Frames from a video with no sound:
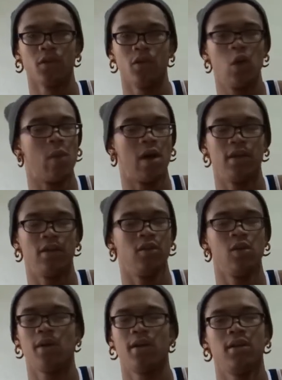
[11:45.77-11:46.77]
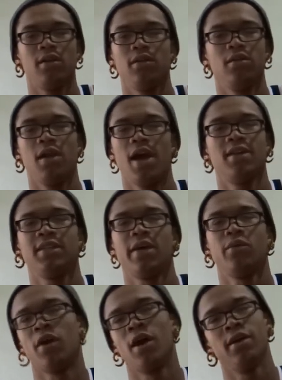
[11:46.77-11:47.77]
You know, nobody has
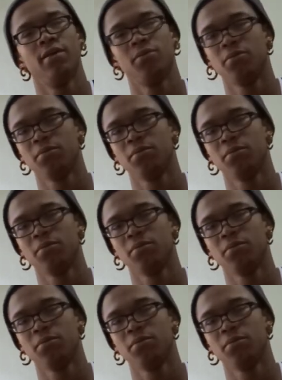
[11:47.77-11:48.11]
that right.